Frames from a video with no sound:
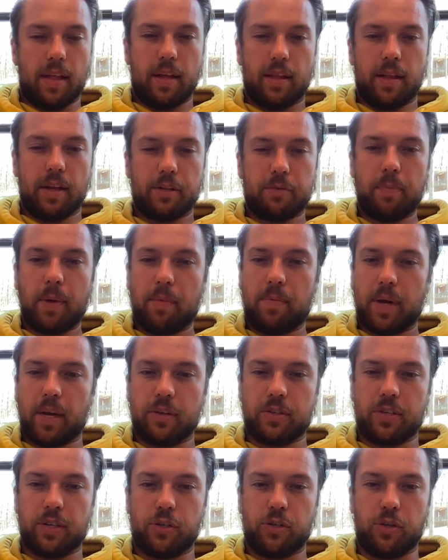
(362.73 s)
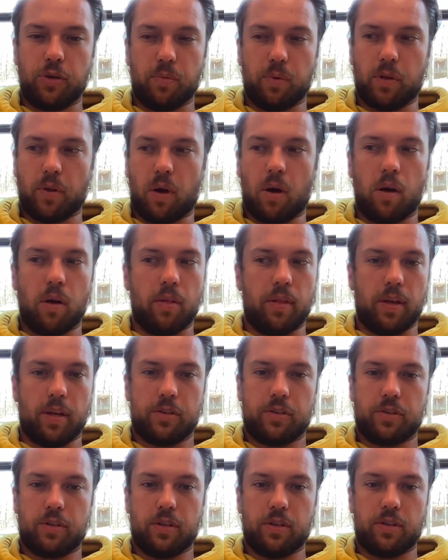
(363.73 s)
that, that's my biggest issue with all
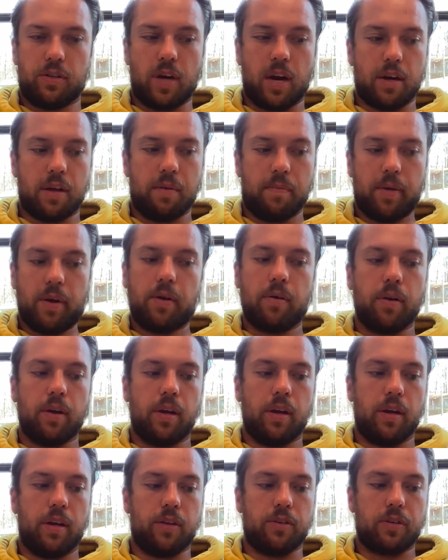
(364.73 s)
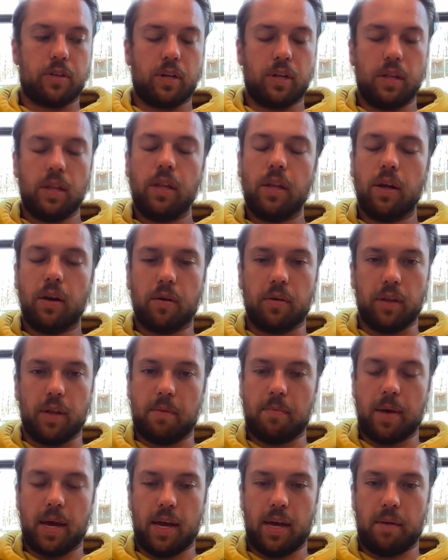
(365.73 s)
this. This documentary is clearly
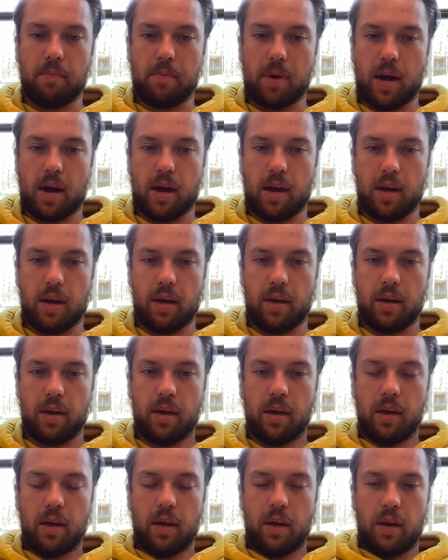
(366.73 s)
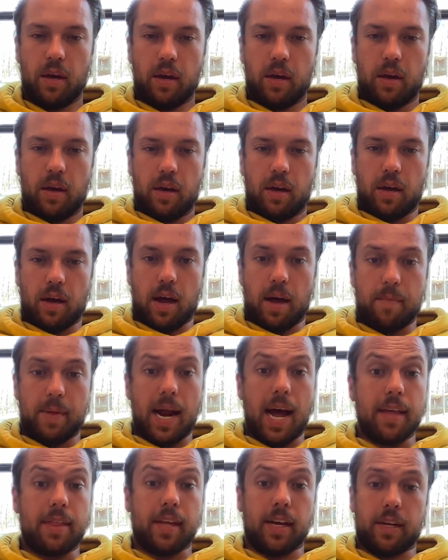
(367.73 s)
made by. I mean,
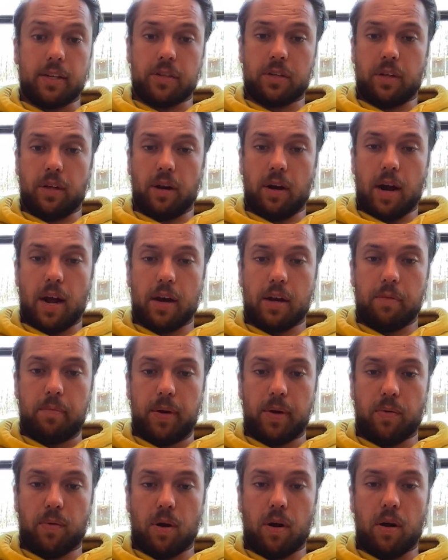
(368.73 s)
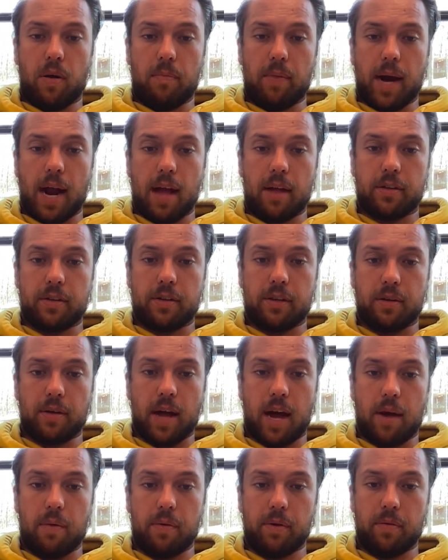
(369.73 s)
I think it's clear. I could be wrong, but to,
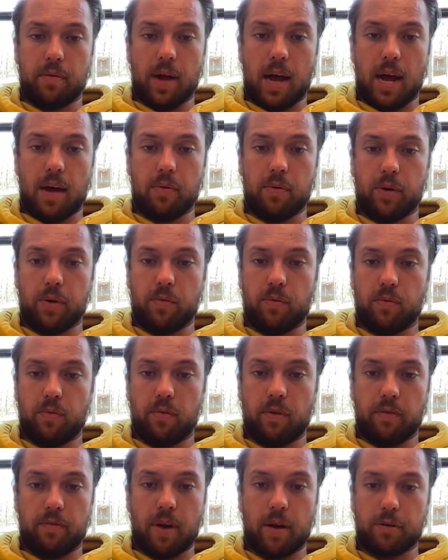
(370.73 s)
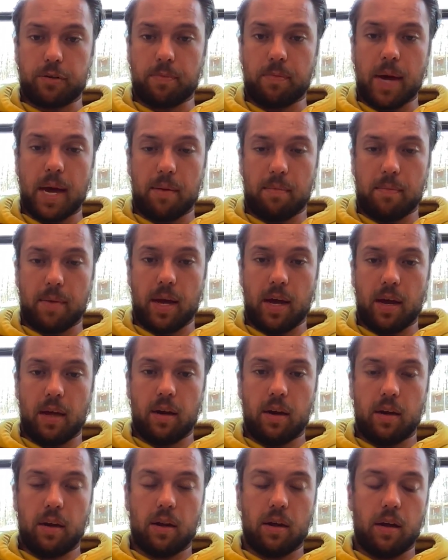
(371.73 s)
I would, I would, if I was a betting
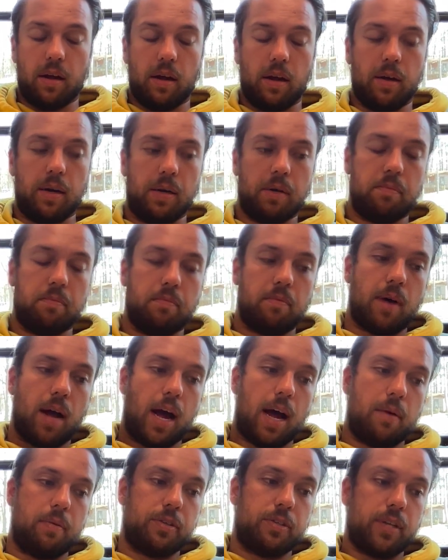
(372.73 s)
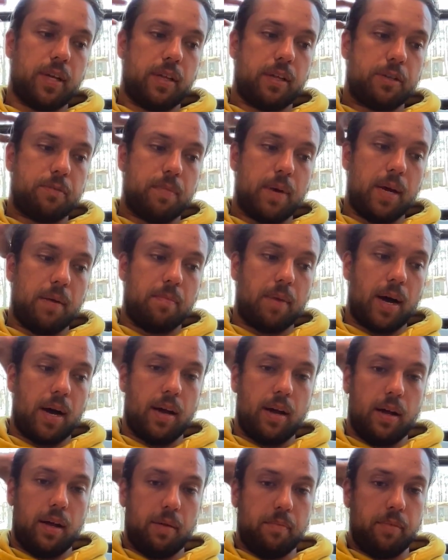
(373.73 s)
man, um, I would say that's made
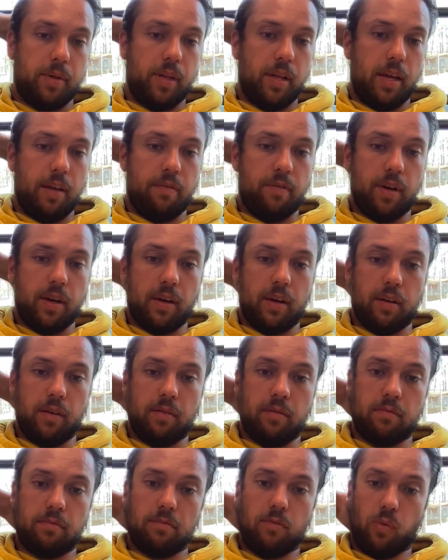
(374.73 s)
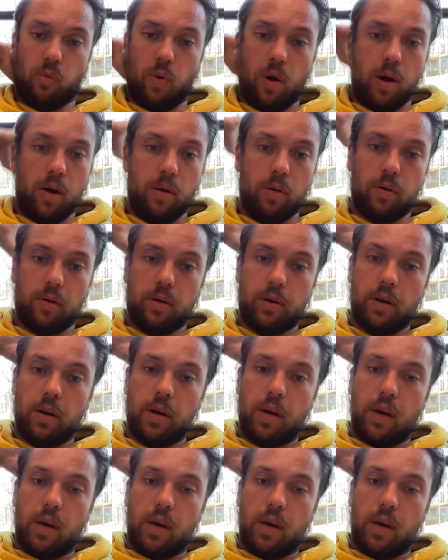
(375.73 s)
by unbelieving woke